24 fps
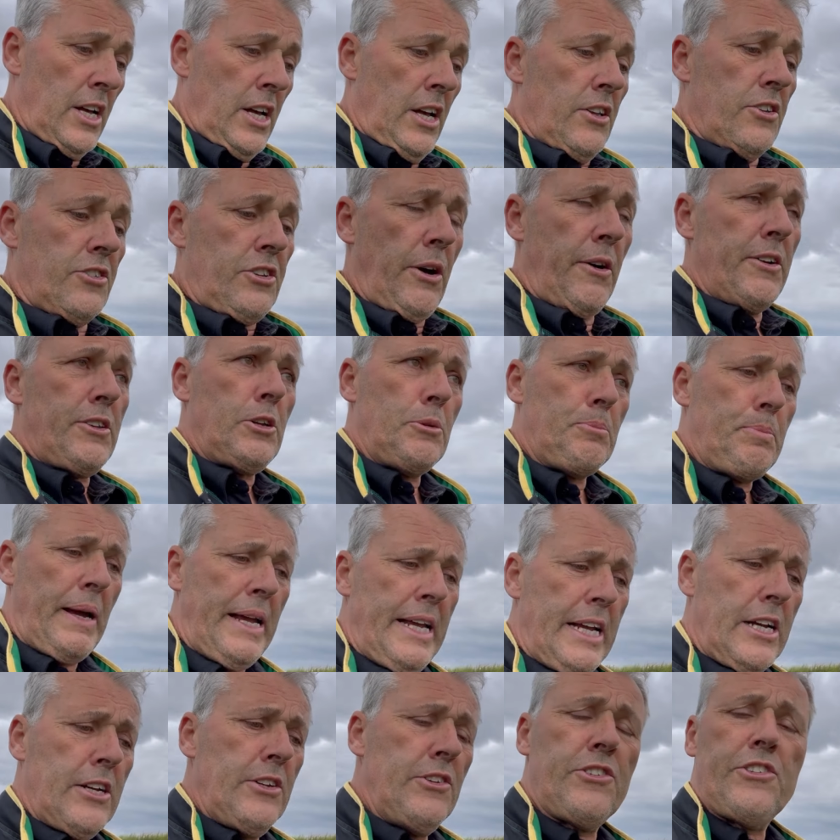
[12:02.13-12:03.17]
So it had
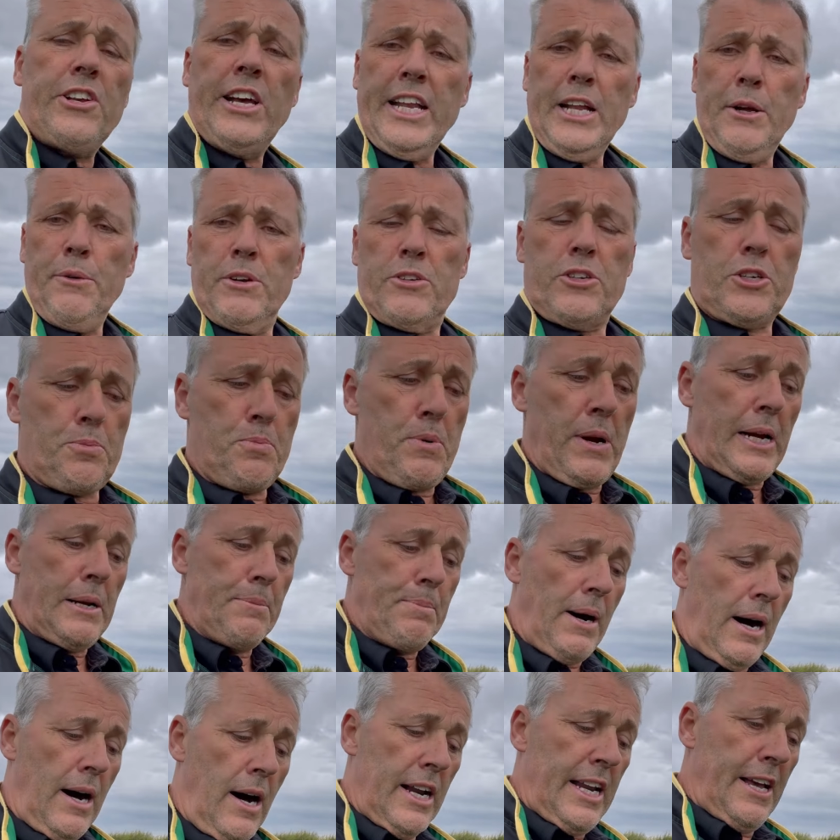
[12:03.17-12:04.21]
been continuous spring
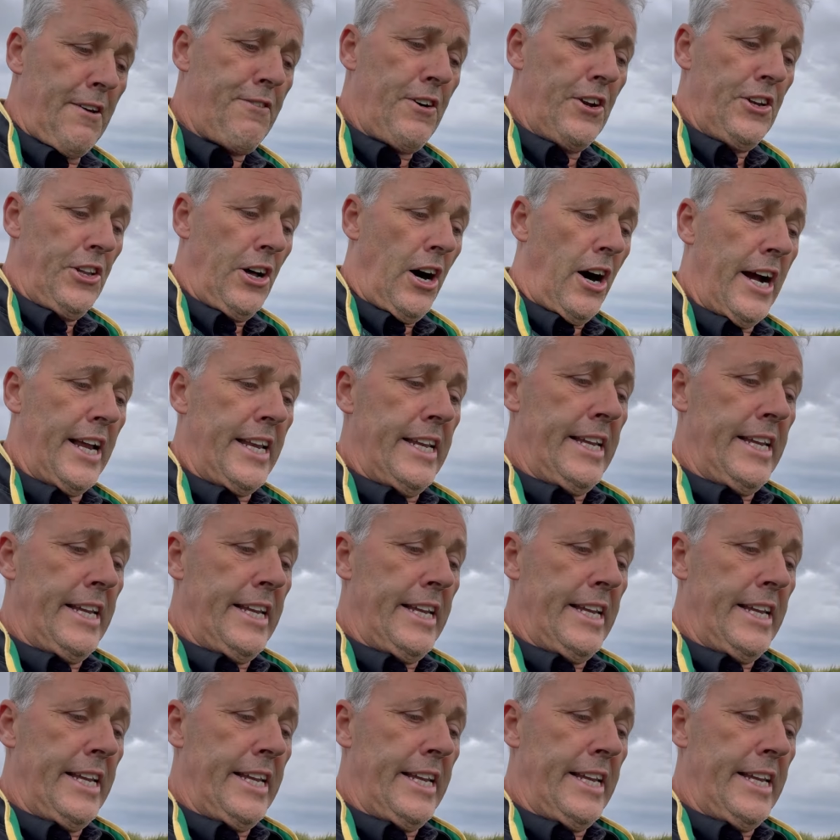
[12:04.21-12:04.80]
barley for 9